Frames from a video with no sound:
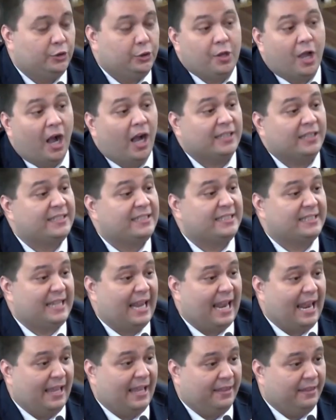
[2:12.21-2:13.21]
That measure
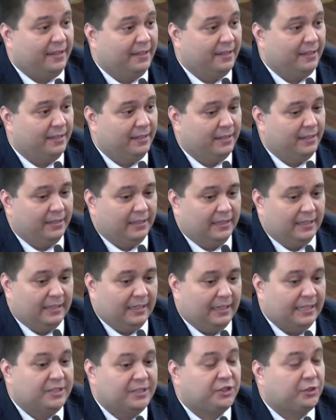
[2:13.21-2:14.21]
would directly
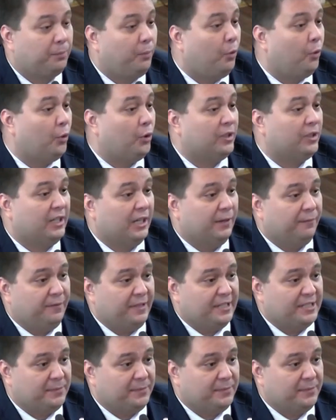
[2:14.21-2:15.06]
impact the ongoing lease